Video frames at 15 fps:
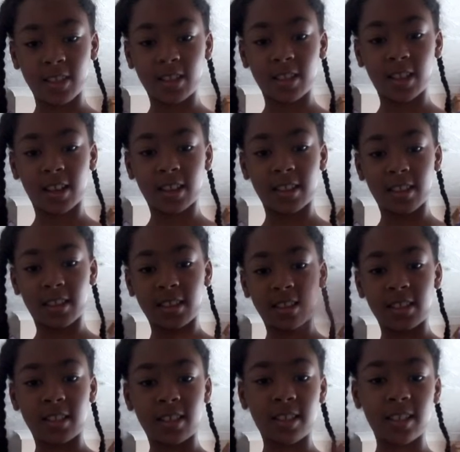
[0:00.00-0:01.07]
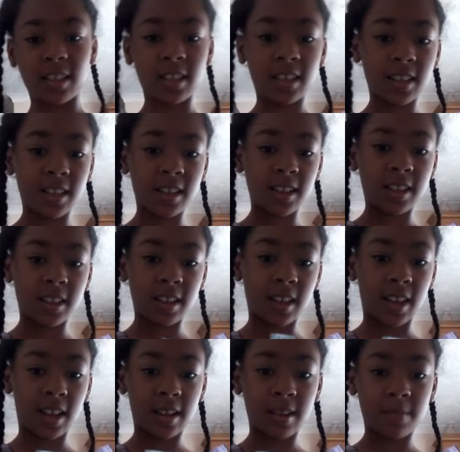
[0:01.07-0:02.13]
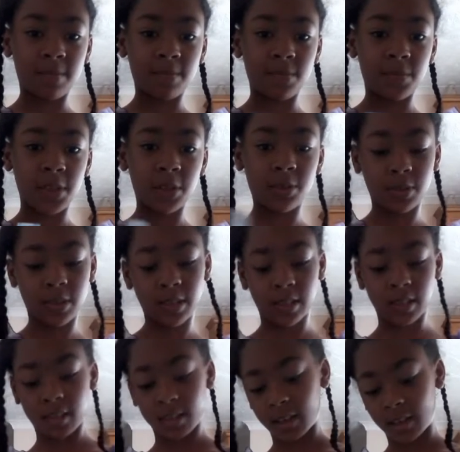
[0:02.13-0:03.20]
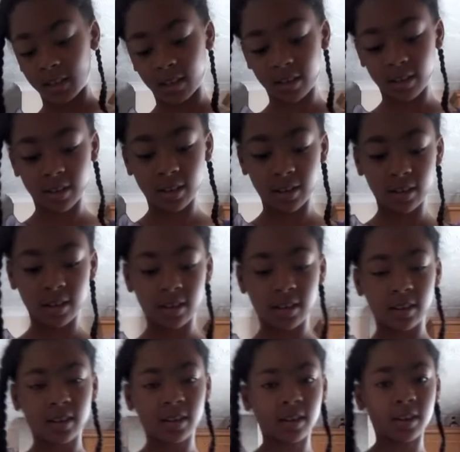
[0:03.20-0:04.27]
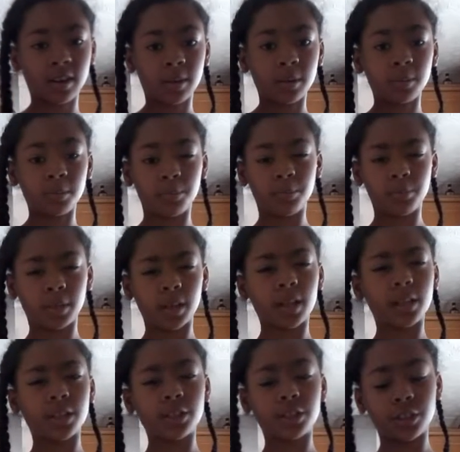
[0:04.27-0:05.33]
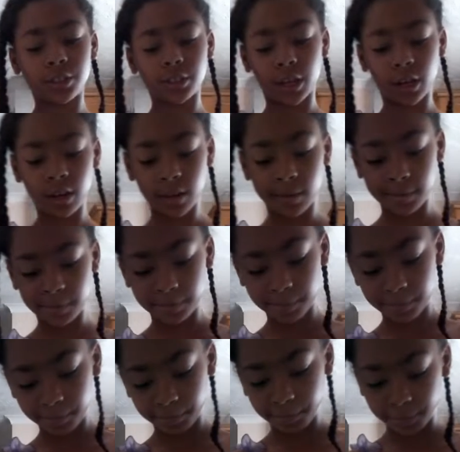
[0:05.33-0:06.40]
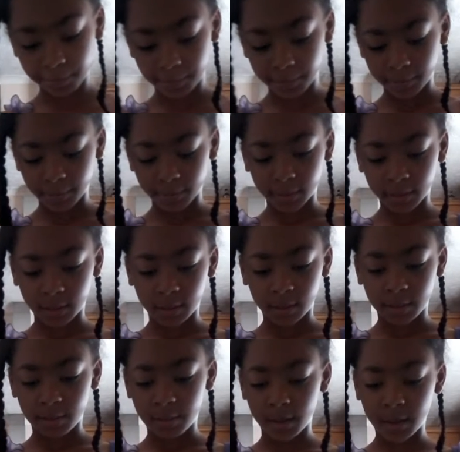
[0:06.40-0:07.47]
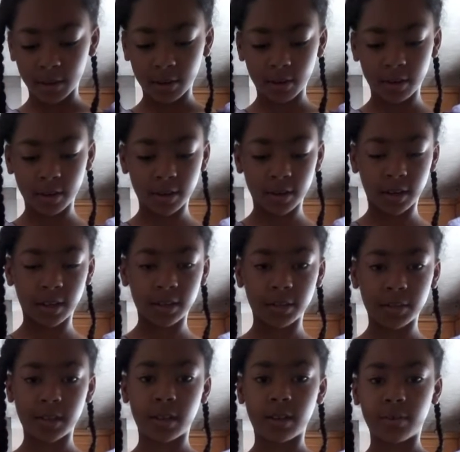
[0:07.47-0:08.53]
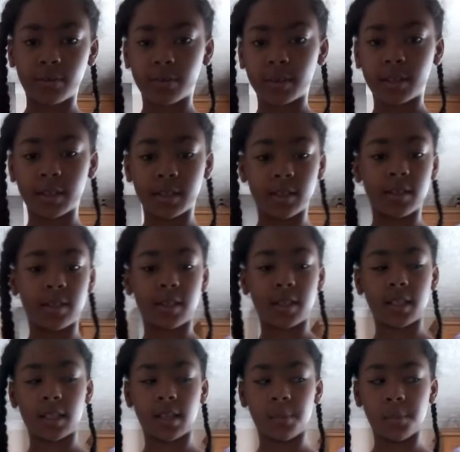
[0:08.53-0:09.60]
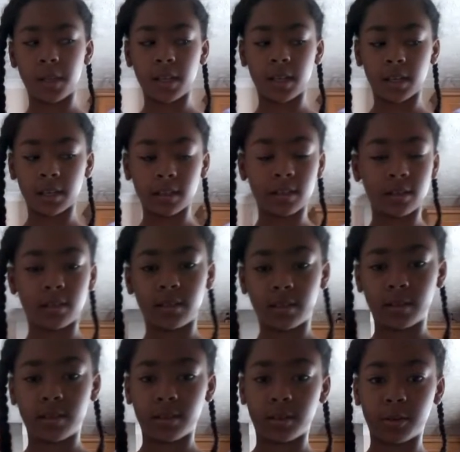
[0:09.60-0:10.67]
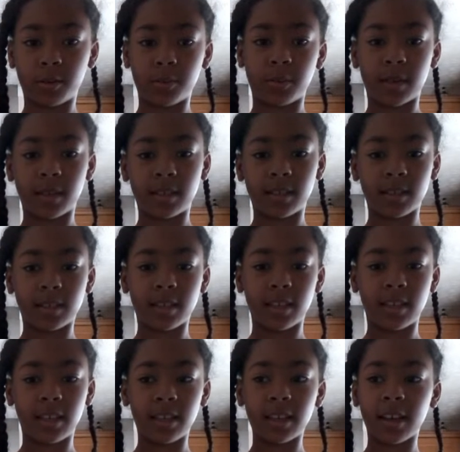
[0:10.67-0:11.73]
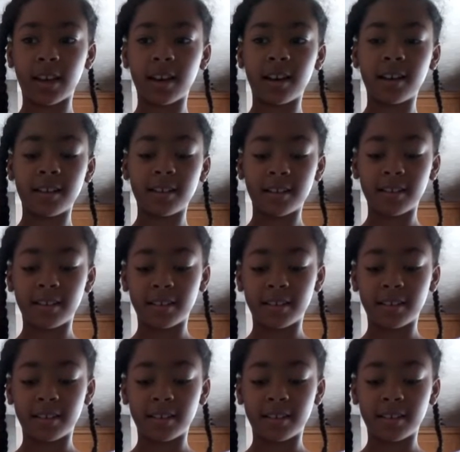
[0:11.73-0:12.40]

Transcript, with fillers: They look like this. I'm using the British um, meter and stuff because I'm in England, so basically, yeah.